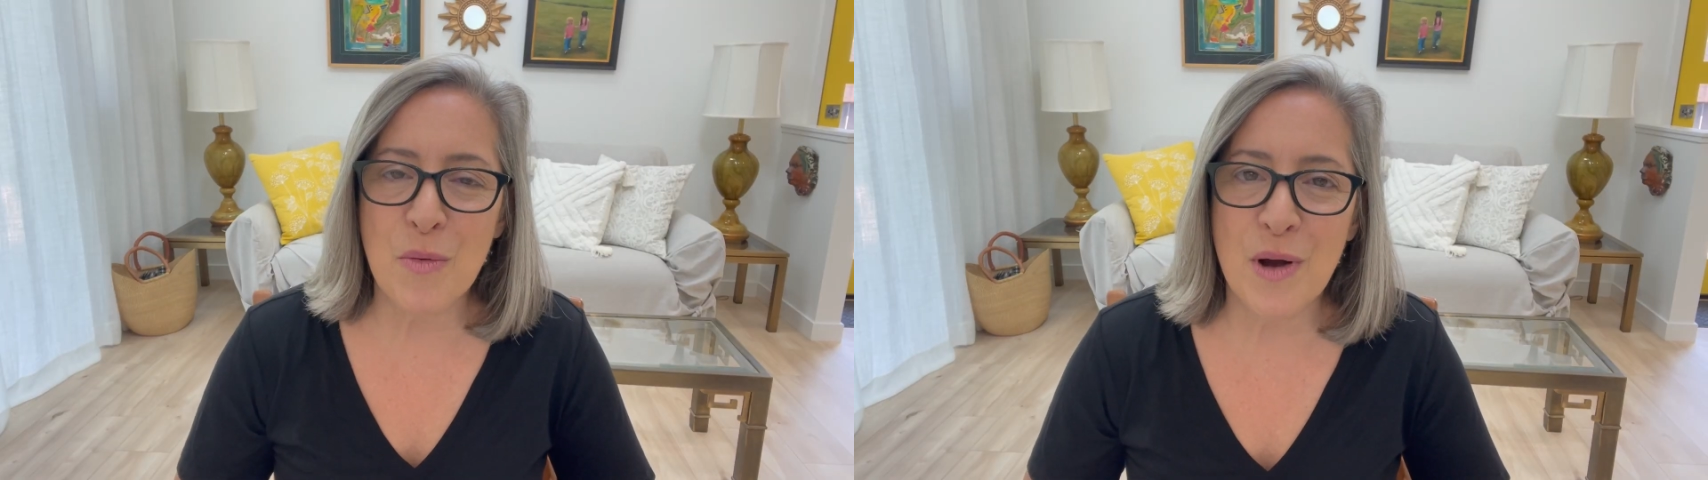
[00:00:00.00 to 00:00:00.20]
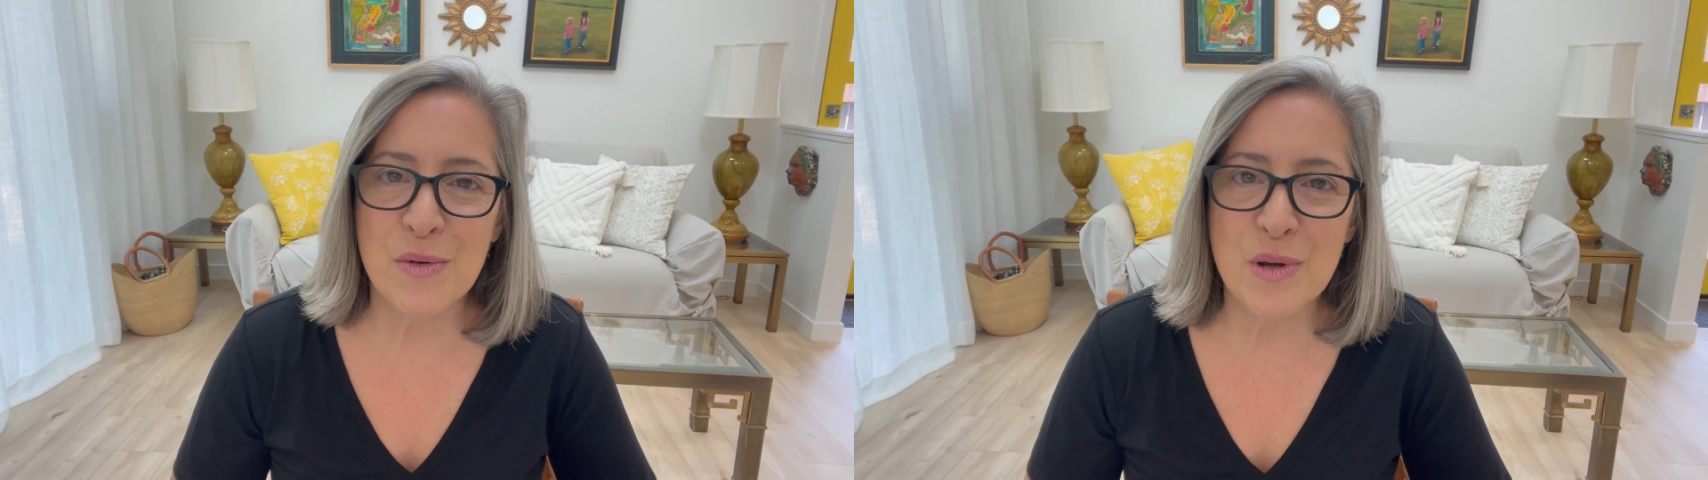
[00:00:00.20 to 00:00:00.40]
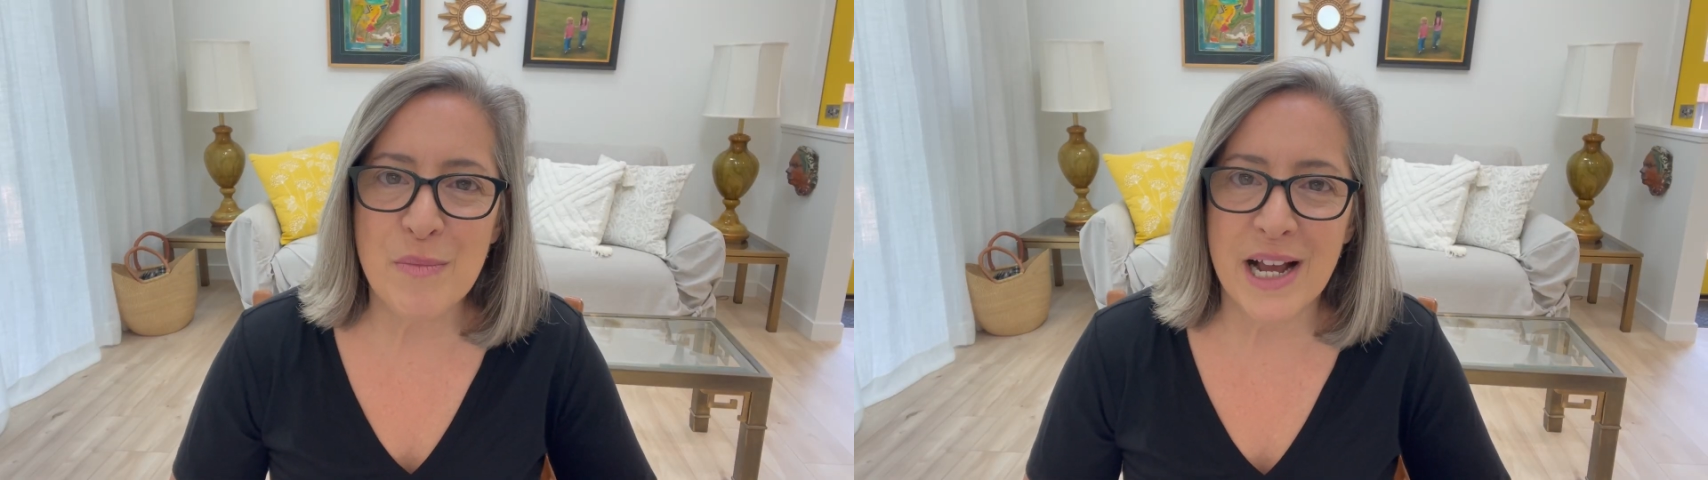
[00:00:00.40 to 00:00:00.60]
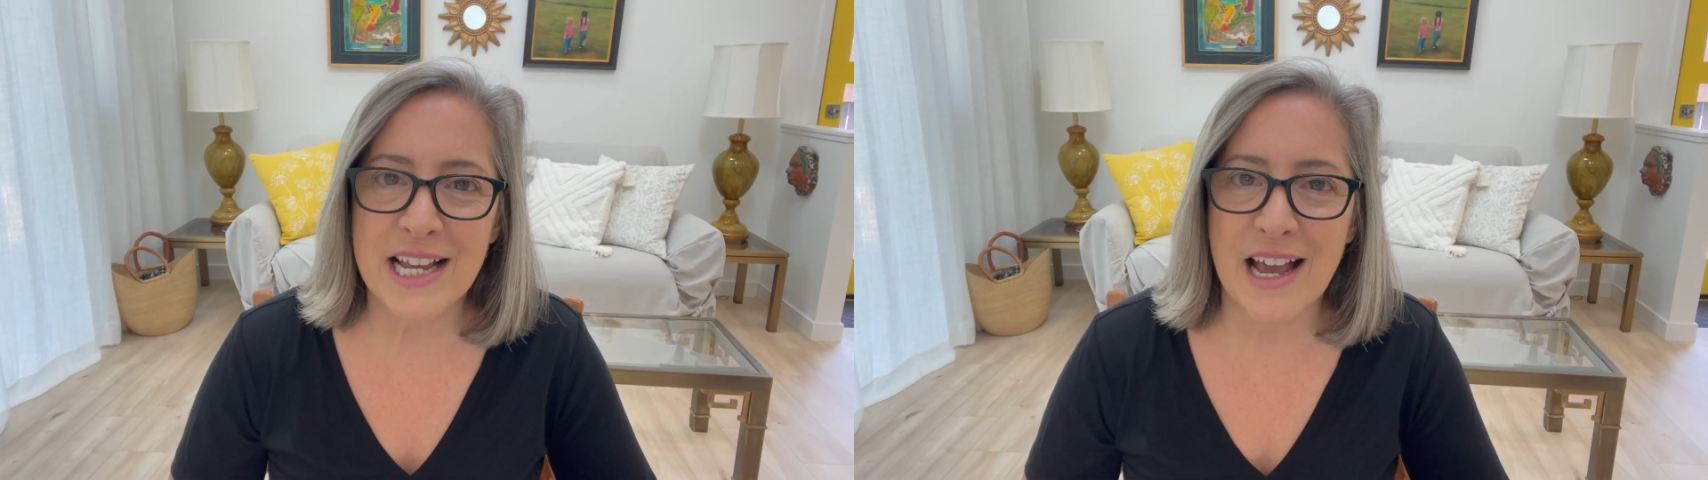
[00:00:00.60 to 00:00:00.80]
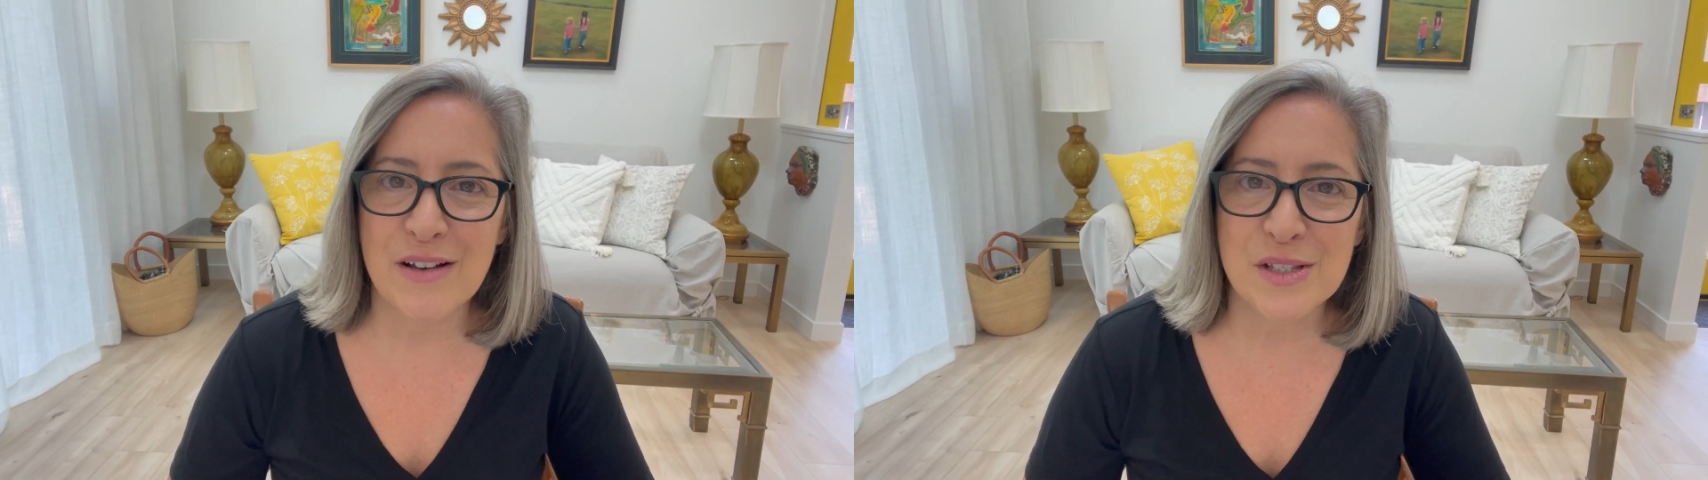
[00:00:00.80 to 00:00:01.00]
one when buying
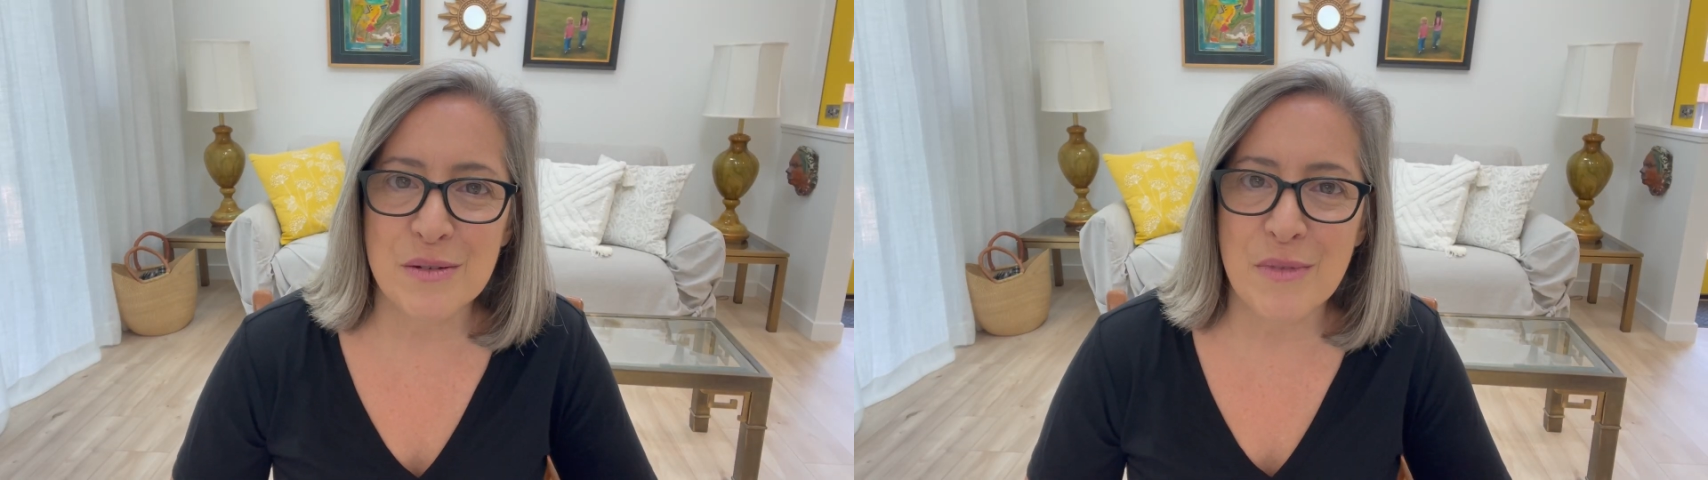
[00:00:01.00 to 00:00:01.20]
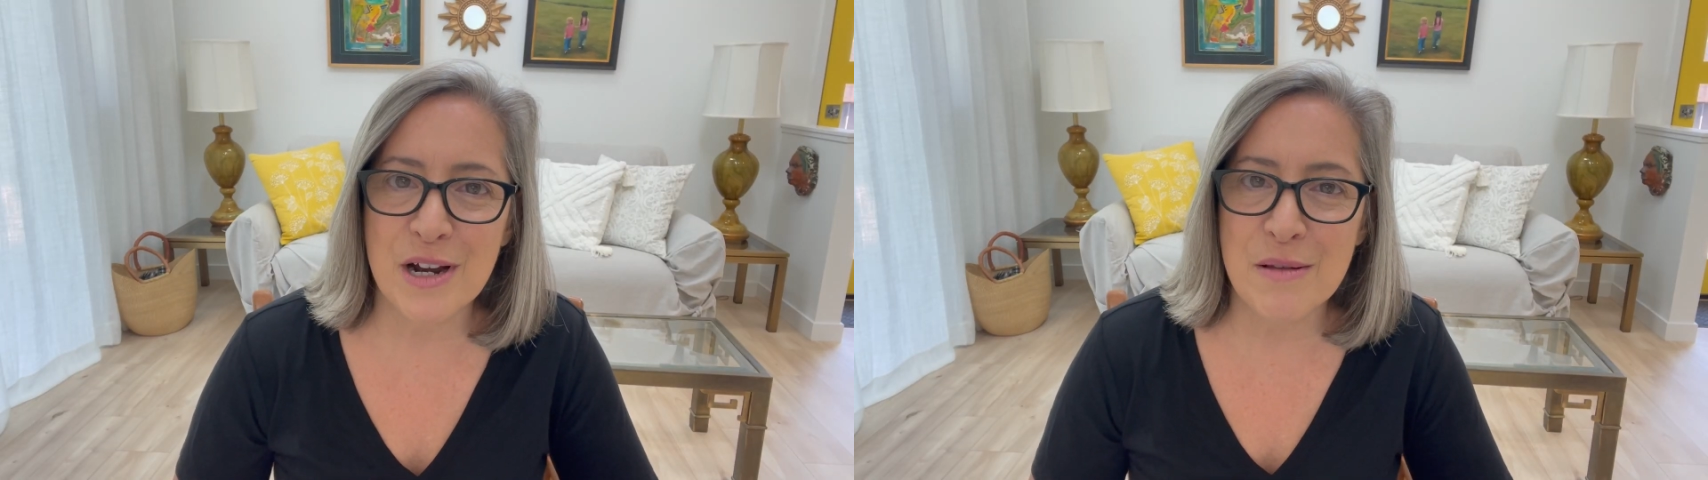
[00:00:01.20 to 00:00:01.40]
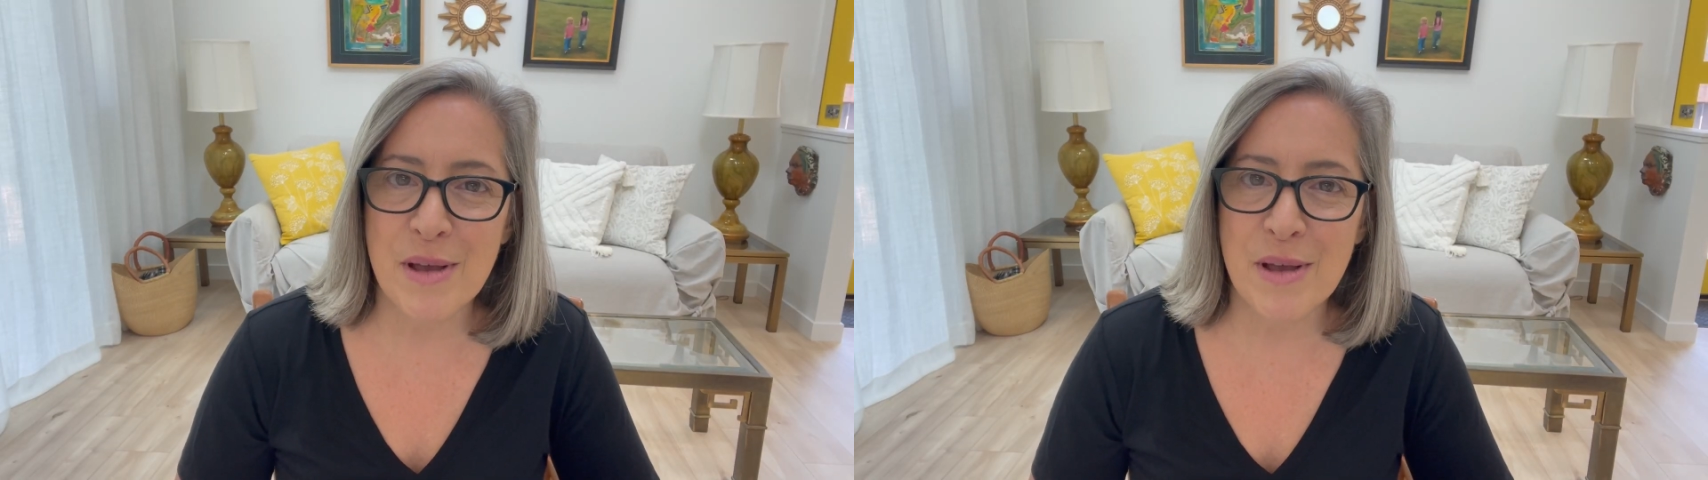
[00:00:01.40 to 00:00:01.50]
a house in Mérida,